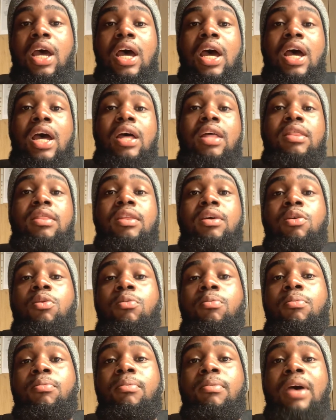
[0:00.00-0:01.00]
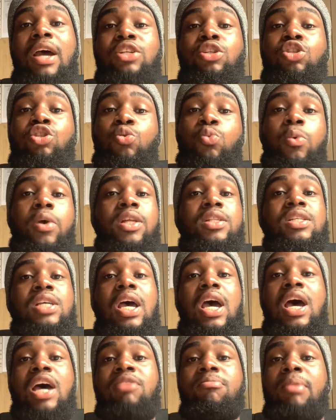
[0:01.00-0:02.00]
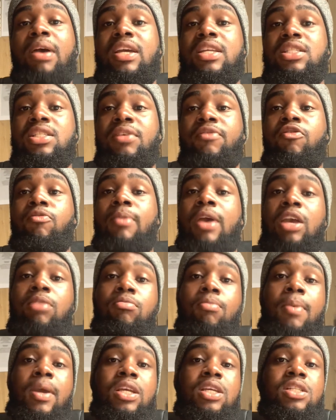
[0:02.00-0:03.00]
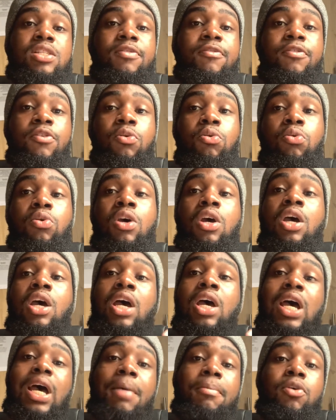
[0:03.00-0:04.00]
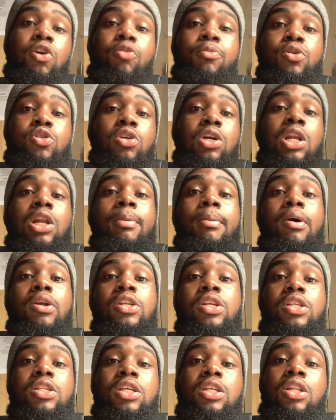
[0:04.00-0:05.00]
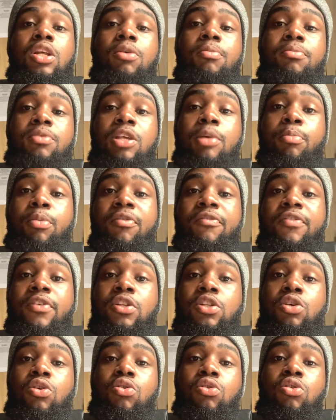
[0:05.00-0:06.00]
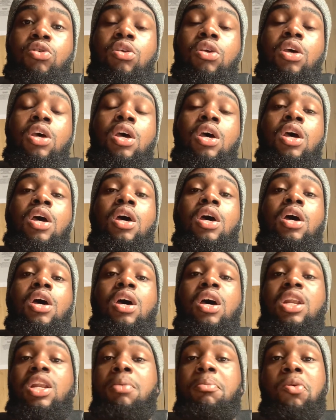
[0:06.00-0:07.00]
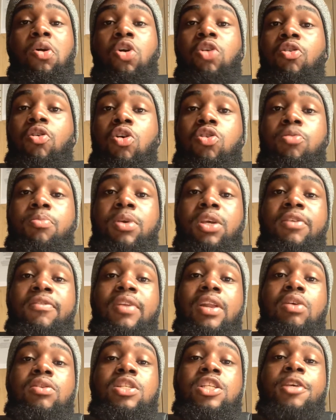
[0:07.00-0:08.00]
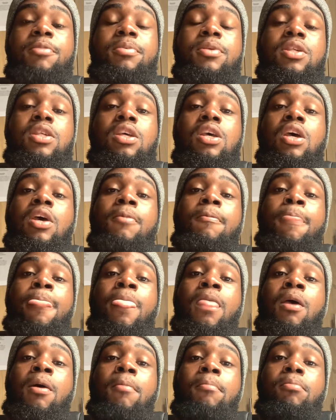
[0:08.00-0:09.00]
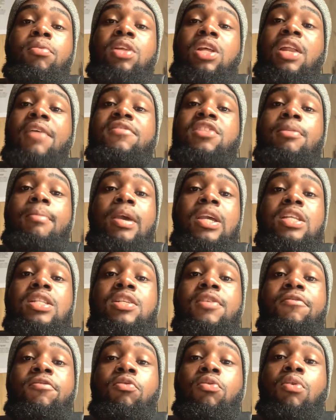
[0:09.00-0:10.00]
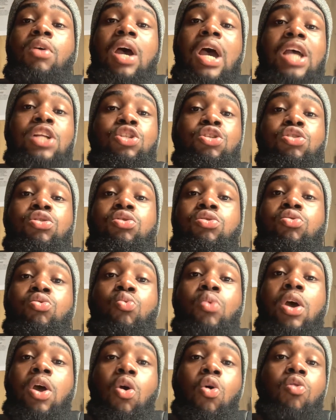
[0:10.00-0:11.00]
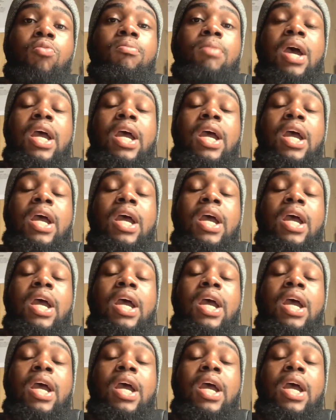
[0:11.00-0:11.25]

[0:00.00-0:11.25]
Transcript: And I had my interview, my MMI interview. I'm going to be talking about this in separate videos, and I'm going to also be giving out tips. But then after my interview, I just went home.